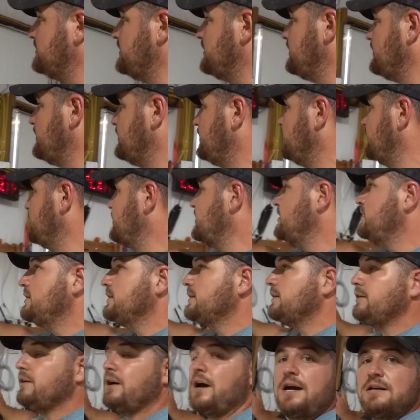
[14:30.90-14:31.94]
the
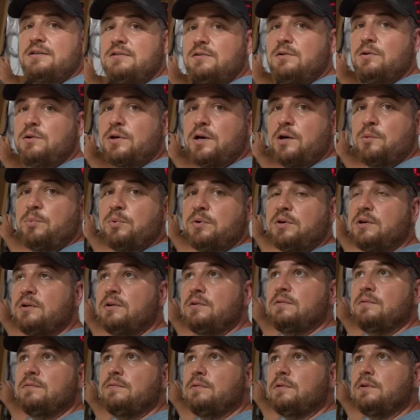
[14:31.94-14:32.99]
garage door
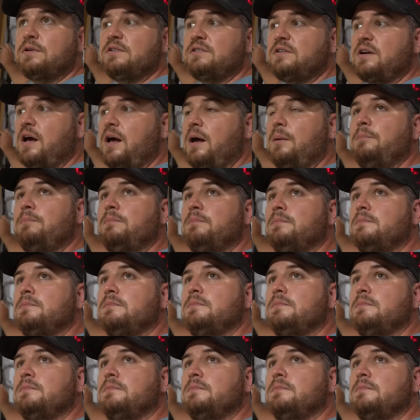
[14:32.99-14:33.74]
opener for the shop.